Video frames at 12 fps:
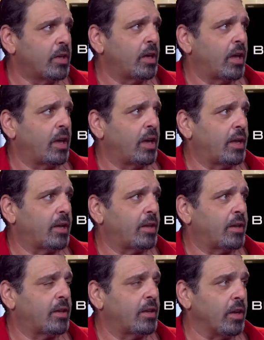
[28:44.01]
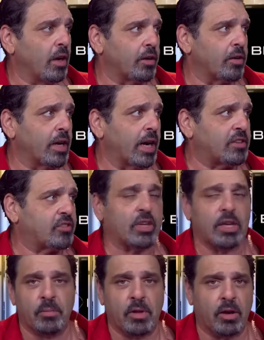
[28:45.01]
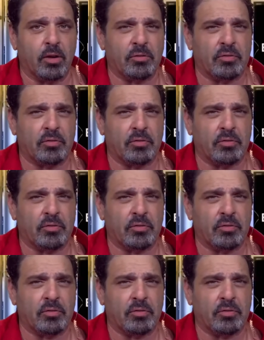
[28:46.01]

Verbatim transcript: And the under got steam there,